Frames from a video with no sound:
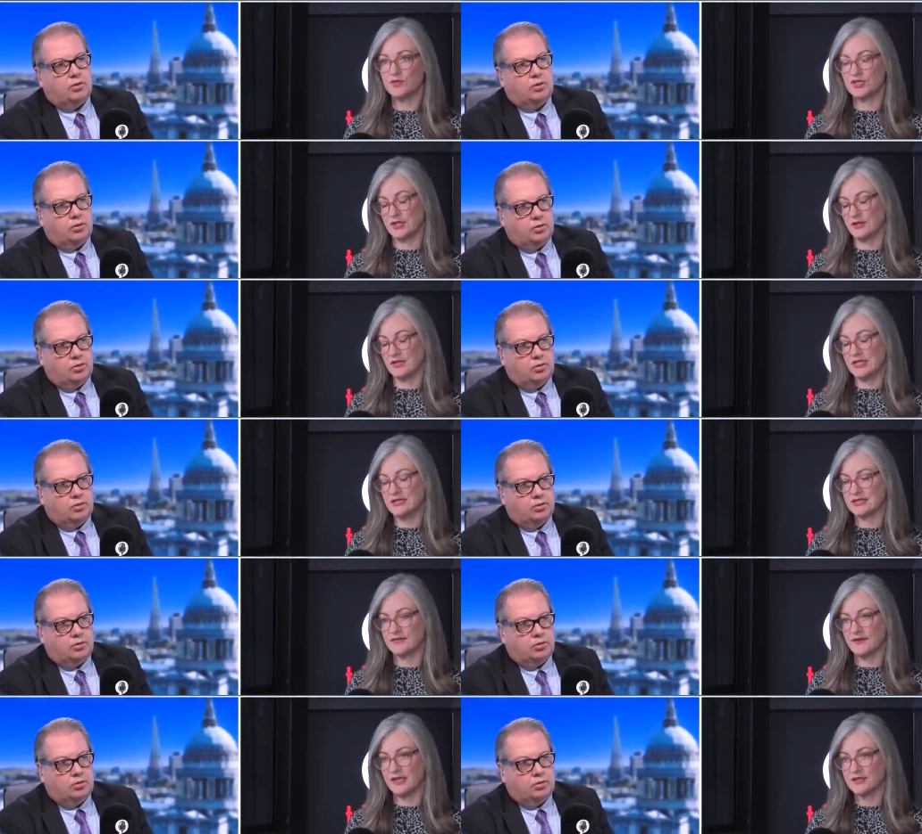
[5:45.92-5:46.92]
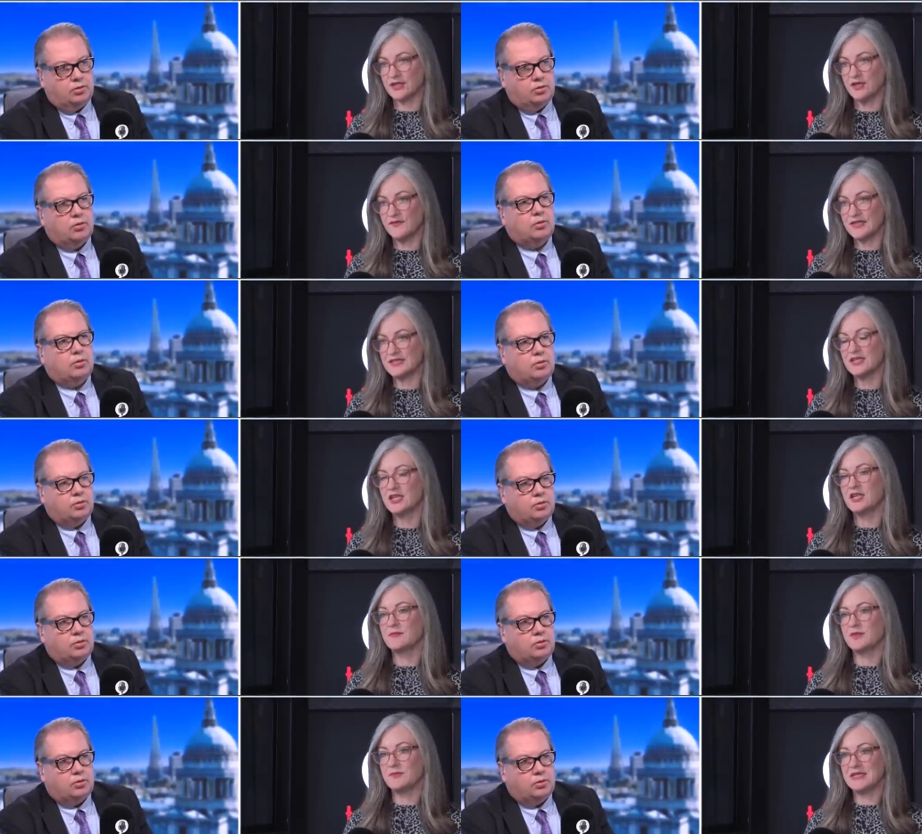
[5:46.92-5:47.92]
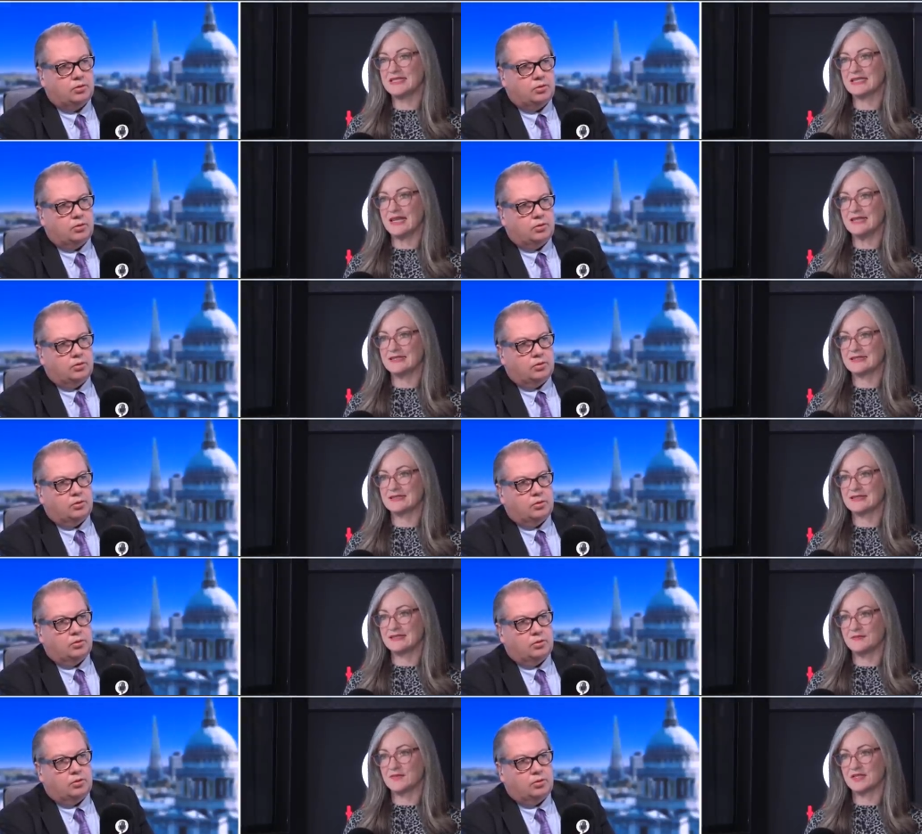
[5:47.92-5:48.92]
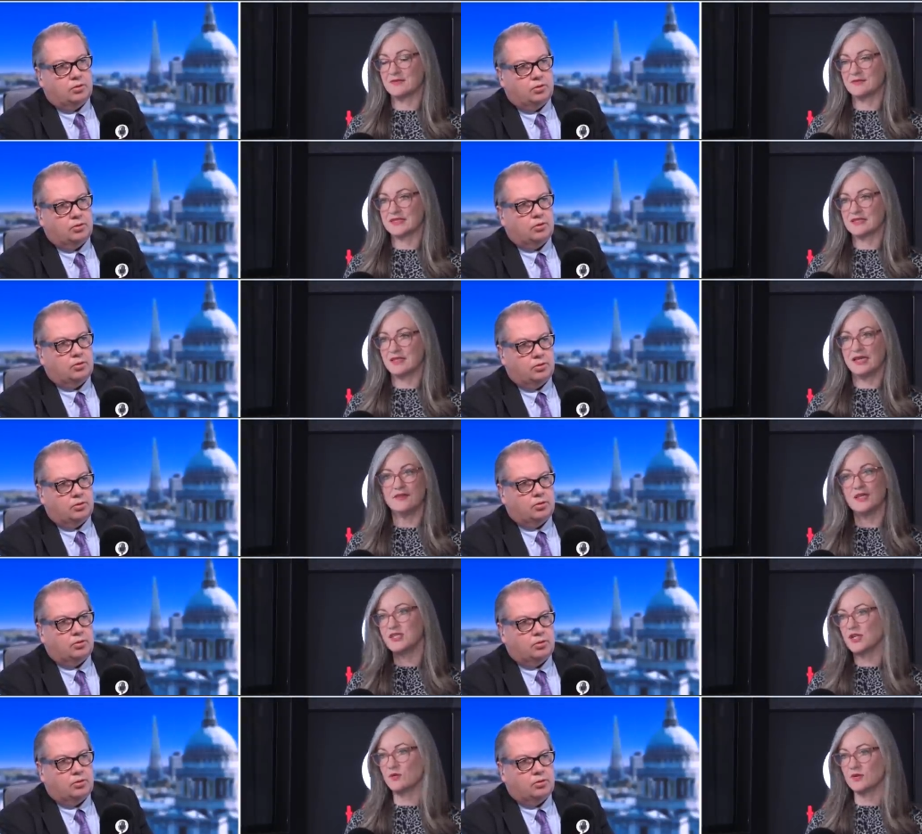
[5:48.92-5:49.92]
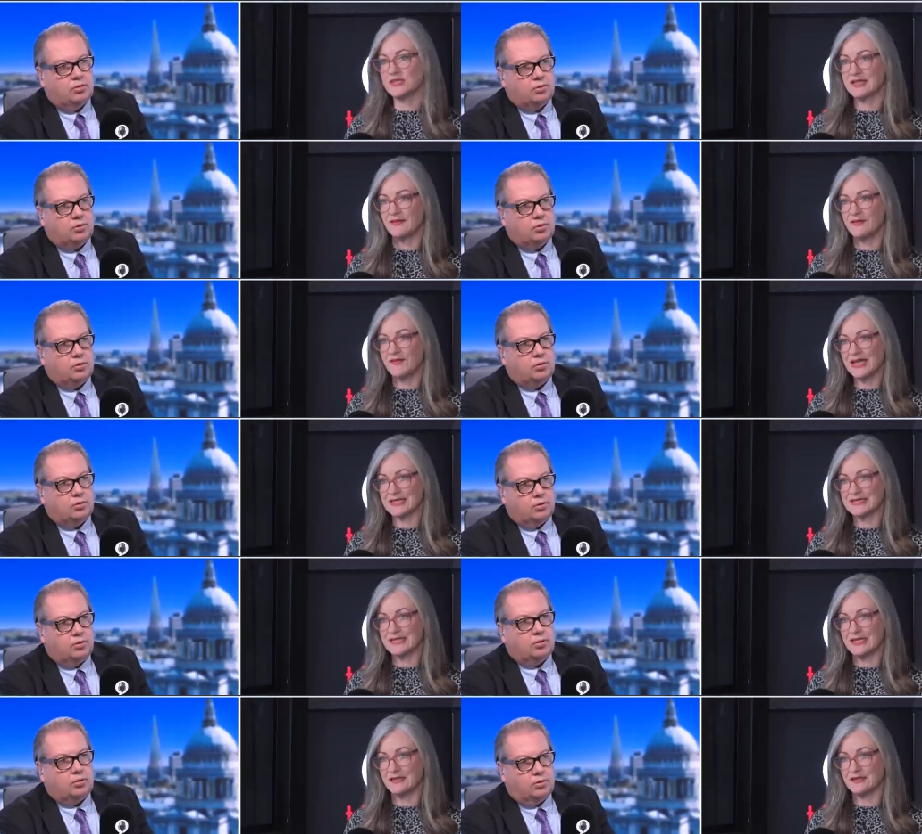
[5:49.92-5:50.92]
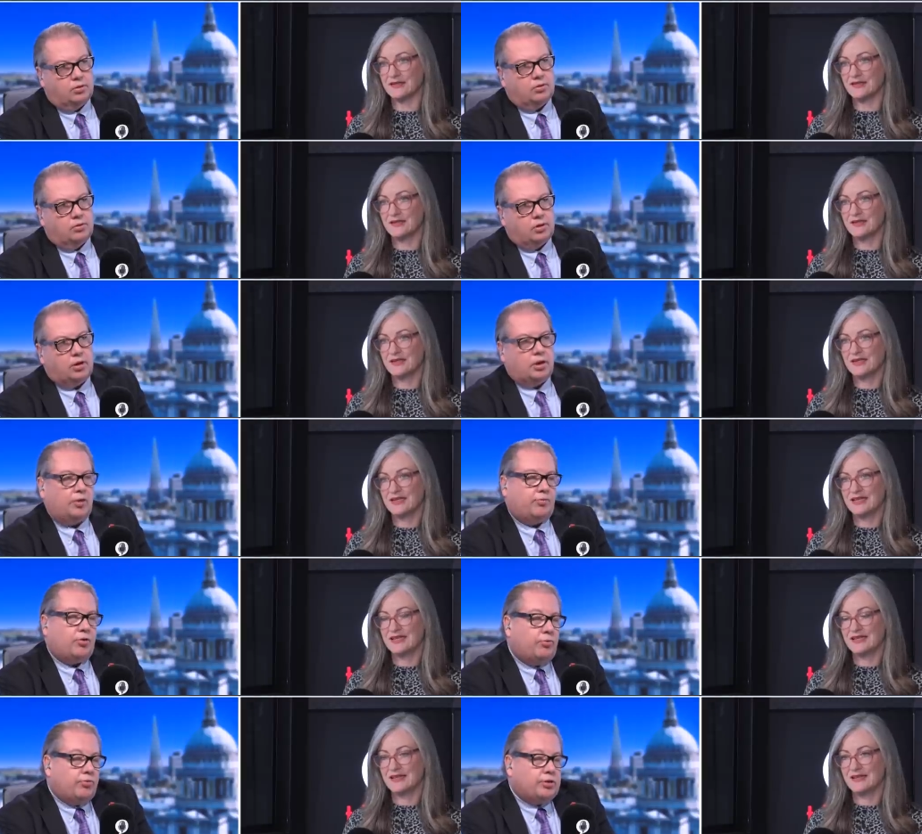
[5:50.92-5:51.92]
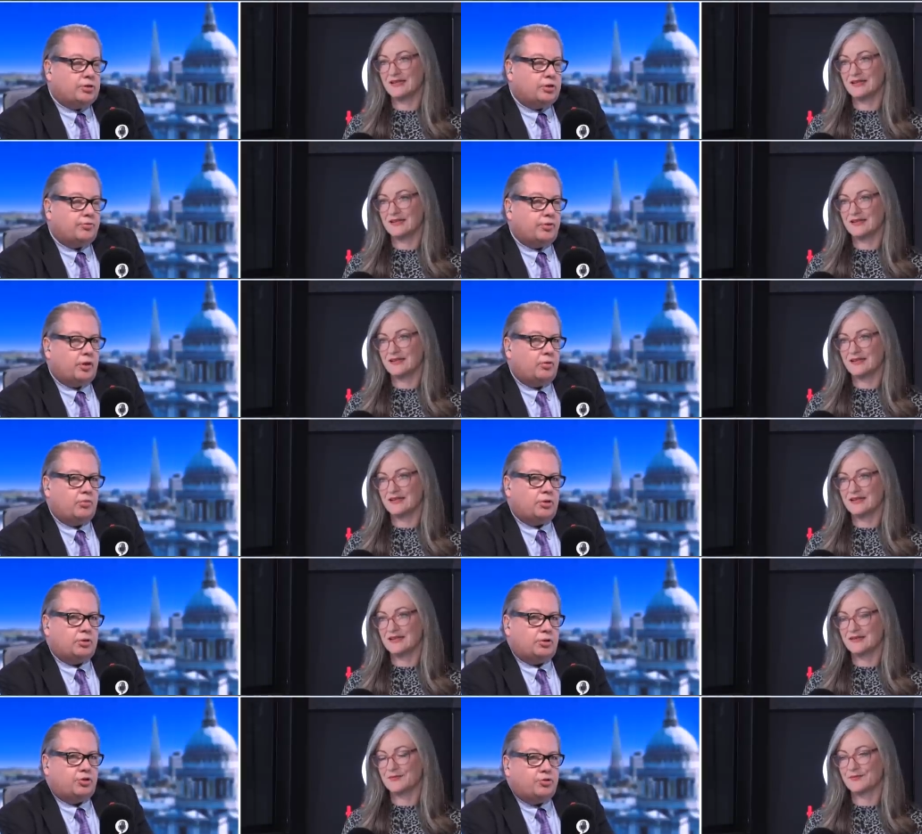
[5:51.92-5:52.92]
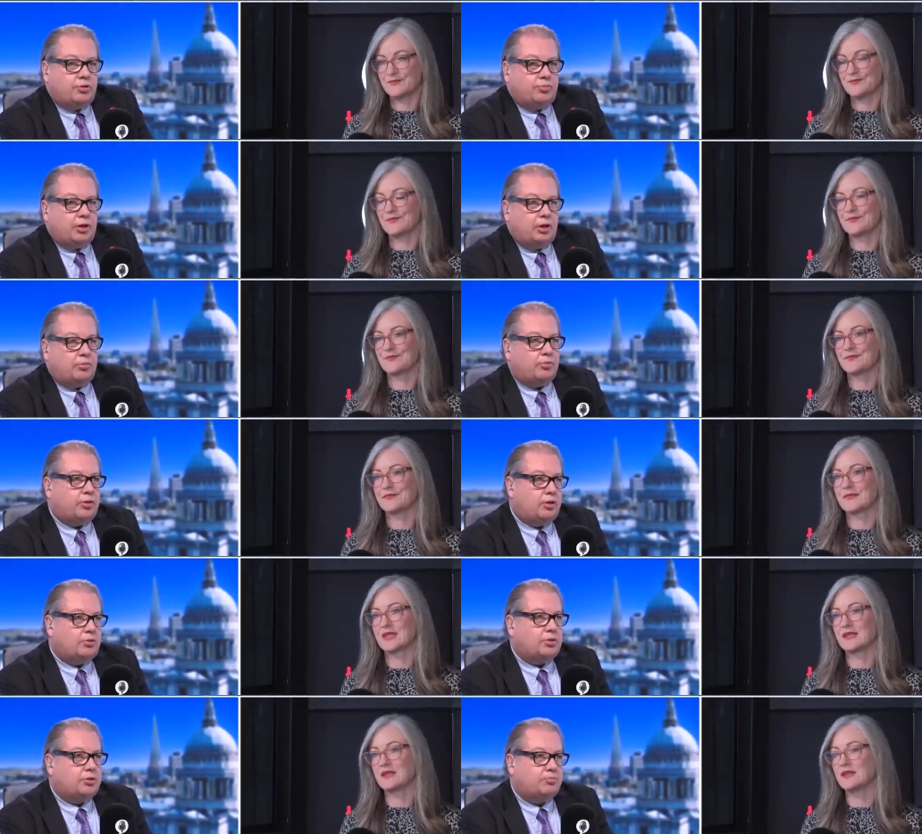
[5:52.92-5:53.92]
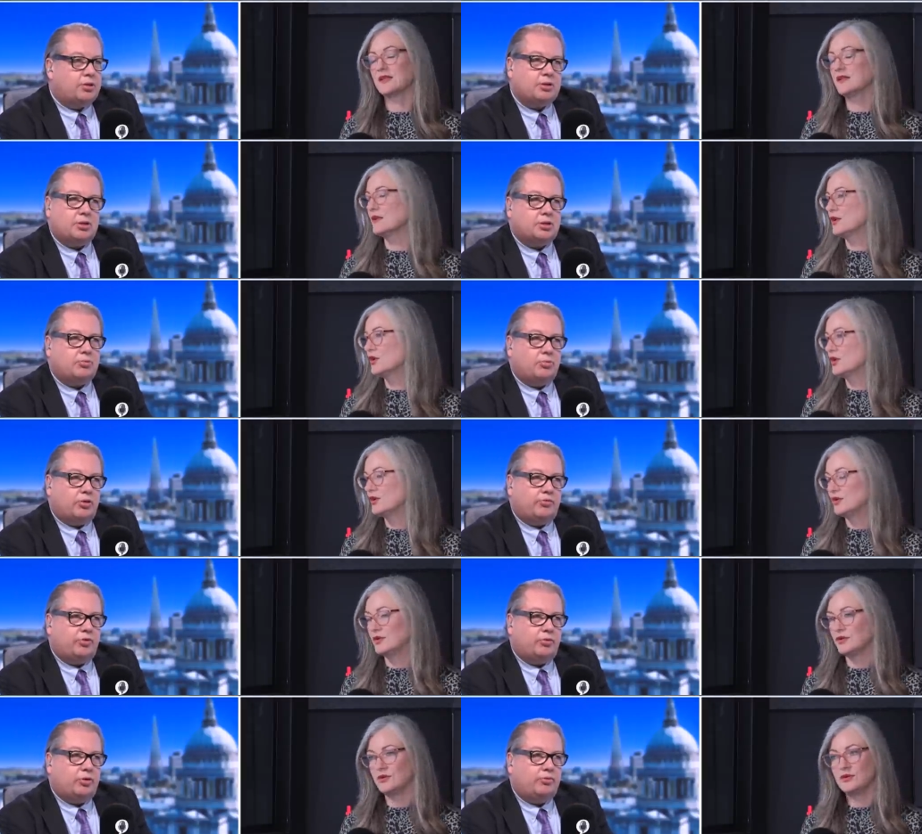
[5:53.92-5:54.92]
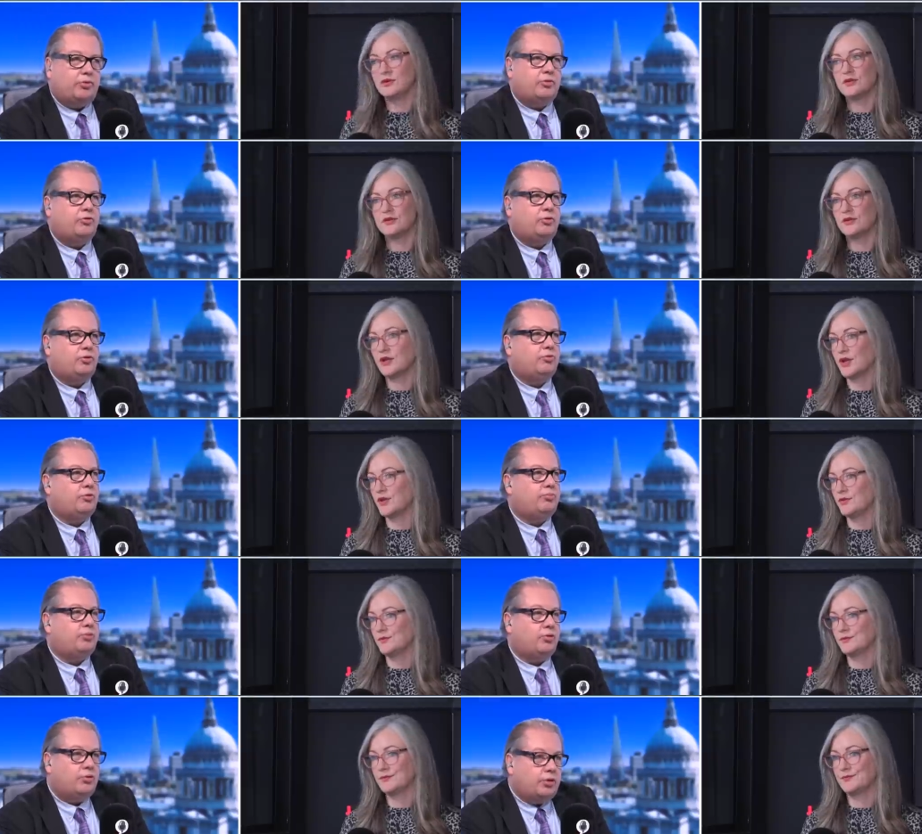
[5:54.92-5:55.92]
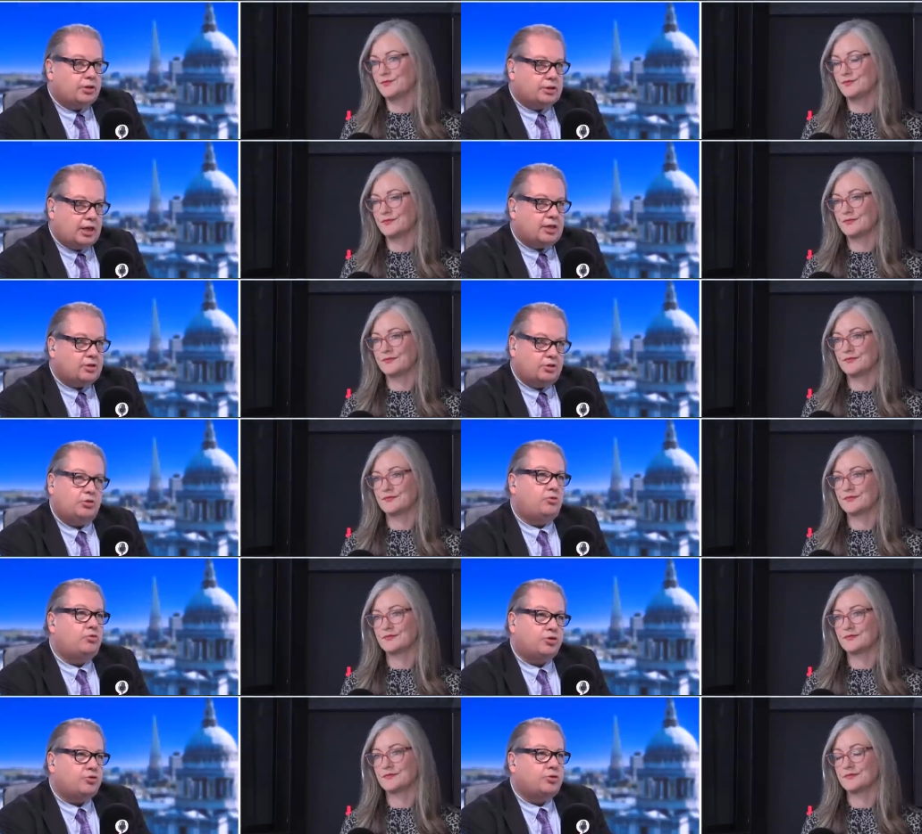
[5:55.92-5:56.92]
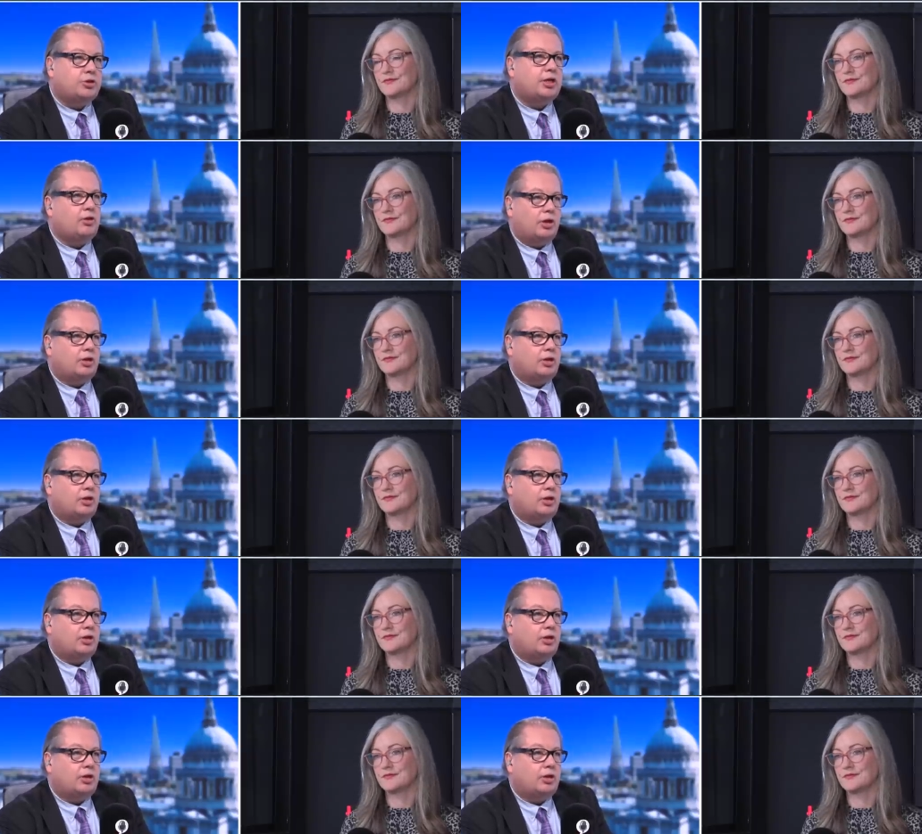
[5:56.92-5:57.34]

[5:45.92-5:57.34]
Speaker 1: which they don't need because they've had COVID, but mitigates symptoms, and they don't want to have the vaccine.
Speaker 2: And they've got reasons for that, which shouldn't be anybody else's business, in my view. Even if your no. employer says you should tell